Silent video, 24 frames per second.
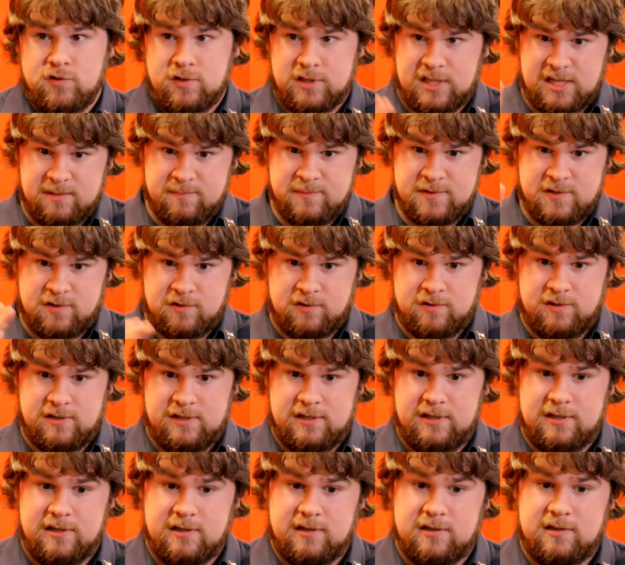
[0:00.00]
two clubs on
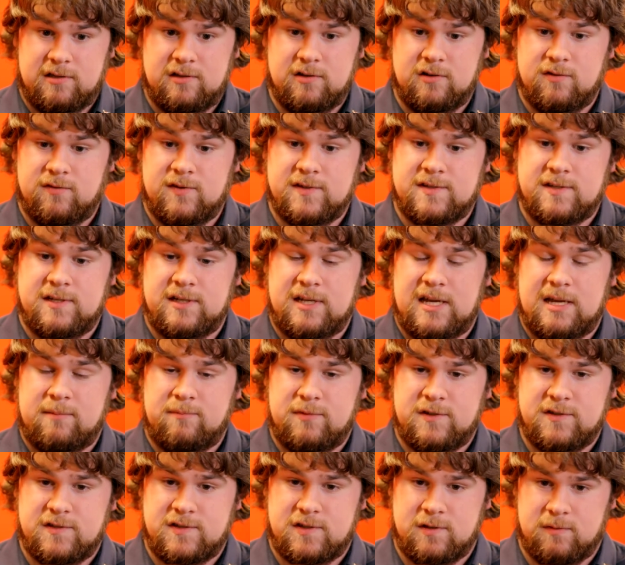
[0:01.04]
the university
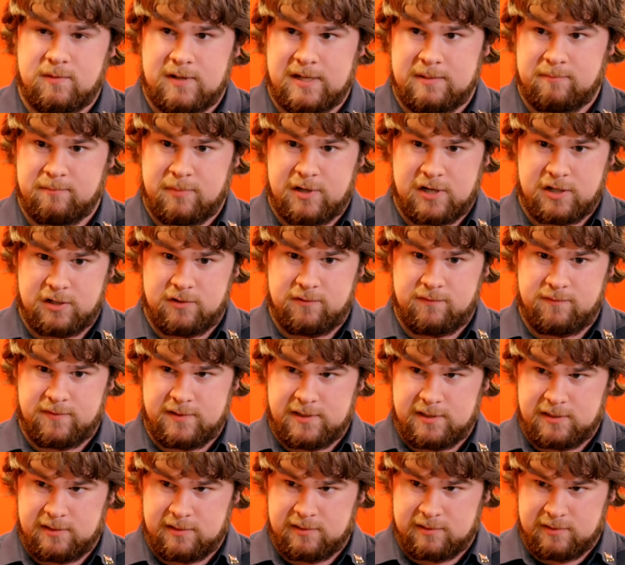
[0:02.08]
campus, so I am part of
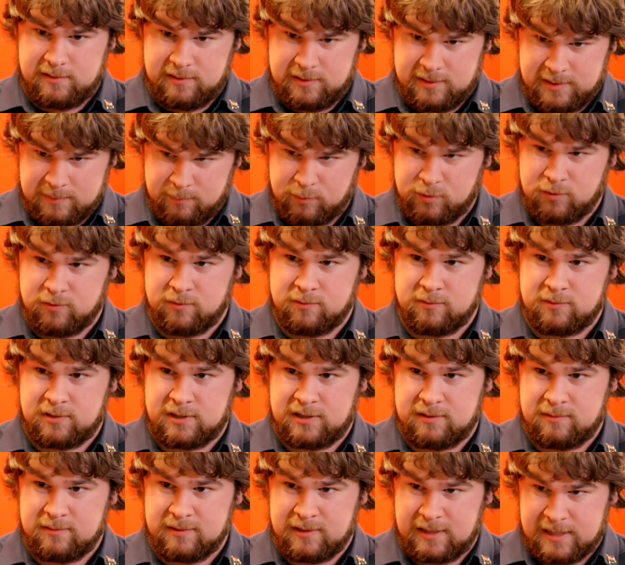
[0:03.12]
the Liberal
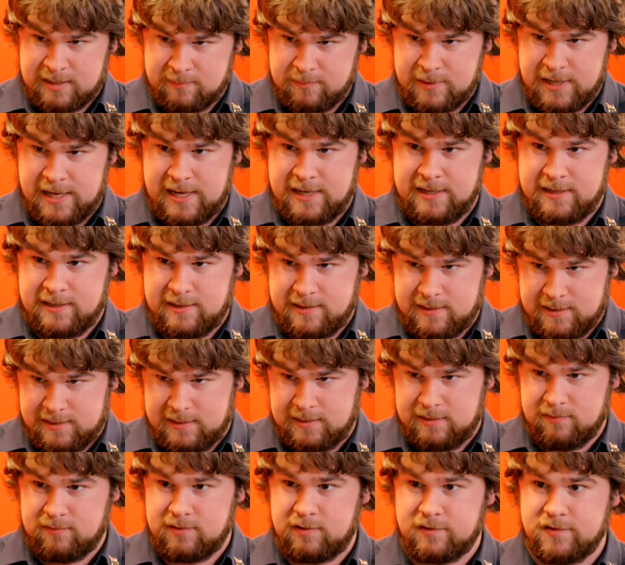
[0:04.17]
Club and
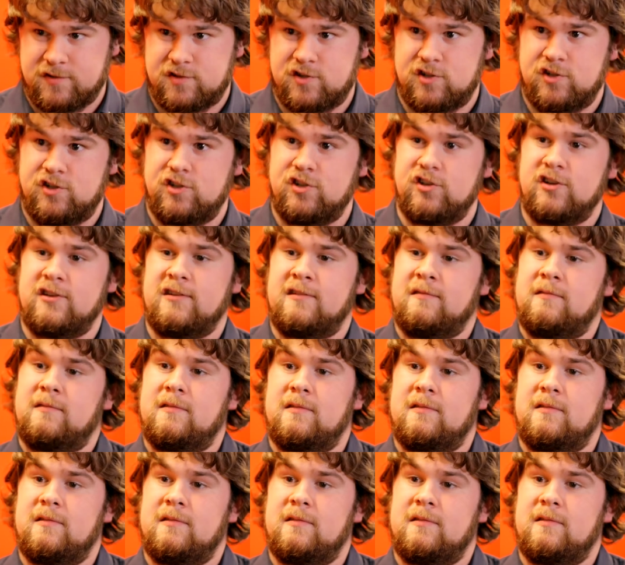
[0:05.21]
the Christian Union.